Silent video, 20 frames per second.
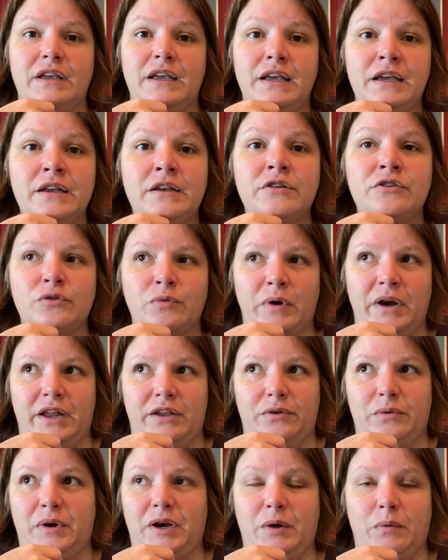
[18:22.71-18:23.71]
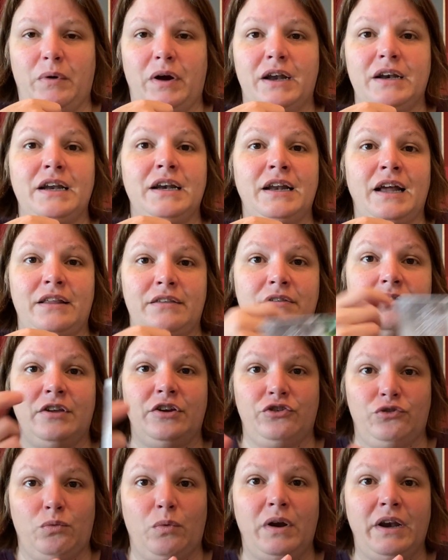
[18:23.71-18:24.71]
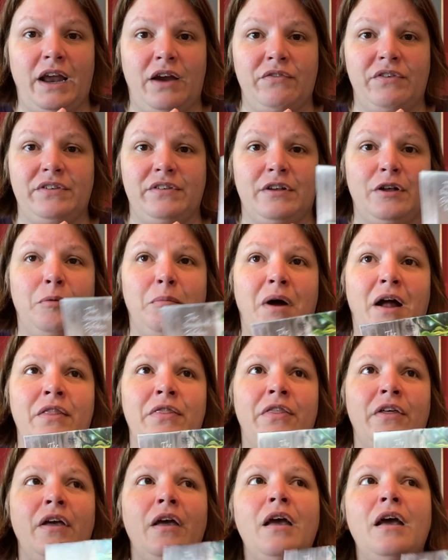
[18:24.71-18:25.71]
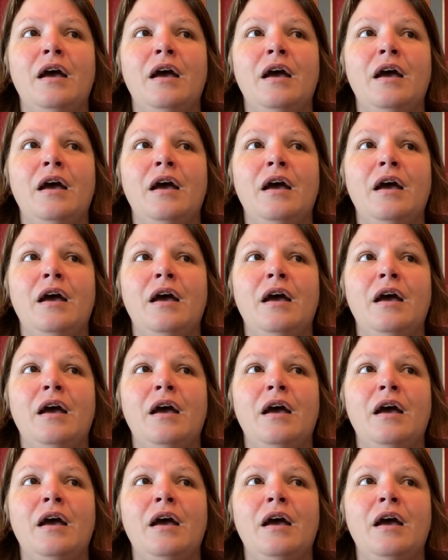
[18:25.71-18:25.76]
in 2021 and I'd stitch one every single month.